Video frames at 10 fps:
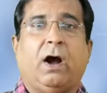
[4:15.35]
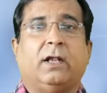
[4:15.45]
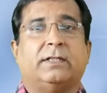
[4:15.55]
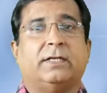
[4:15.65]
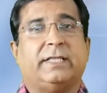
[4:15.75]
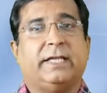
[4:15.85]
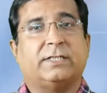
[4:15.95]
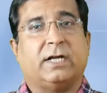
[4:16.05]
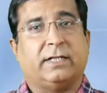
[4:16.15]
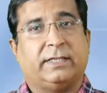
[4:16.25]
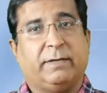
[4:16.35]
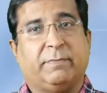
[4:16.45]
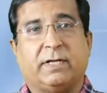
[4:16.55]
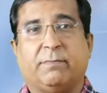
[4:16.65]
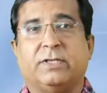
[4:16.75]
All other things are
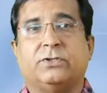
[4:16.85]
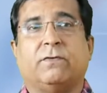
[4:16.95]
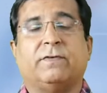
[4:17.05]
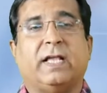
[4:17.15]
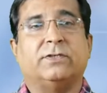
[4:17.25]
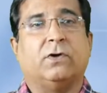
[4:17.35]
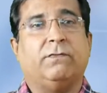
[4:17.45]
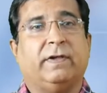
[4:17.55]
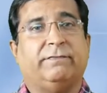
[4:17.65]
nothing but a bunch of lines of